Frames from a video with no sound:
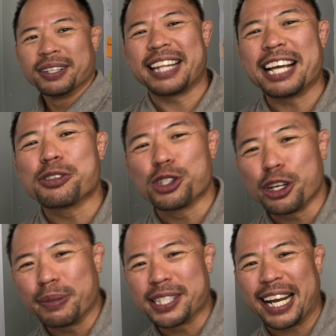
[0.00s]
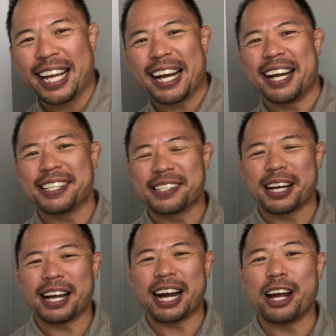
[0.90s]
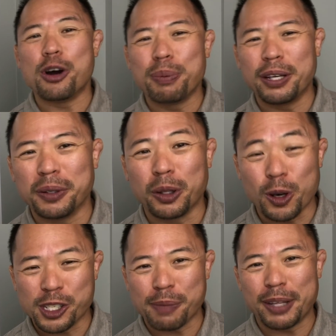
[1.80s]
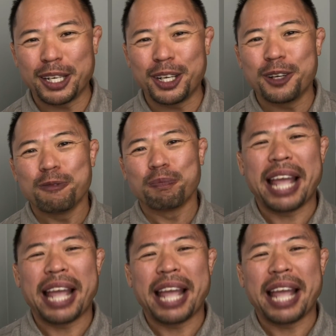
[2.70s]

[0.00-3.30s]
Thanks for joining me today, guys. I hope you learned something new.